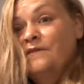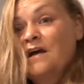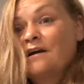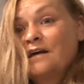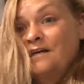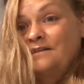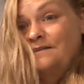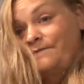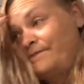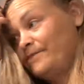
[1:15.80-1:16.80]
There it
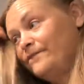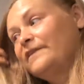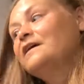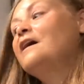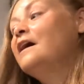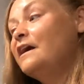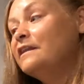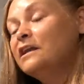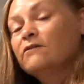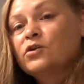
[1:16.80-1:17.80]
is.
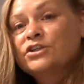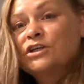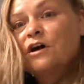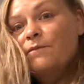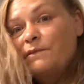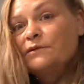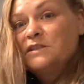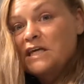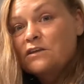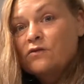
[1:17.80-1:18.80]
And then, of course, you know, people
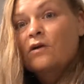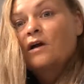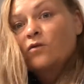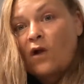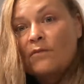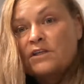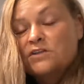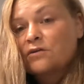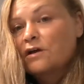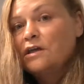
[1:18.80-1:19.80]
dig through it and
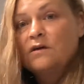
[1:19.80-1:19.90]
rummage through it.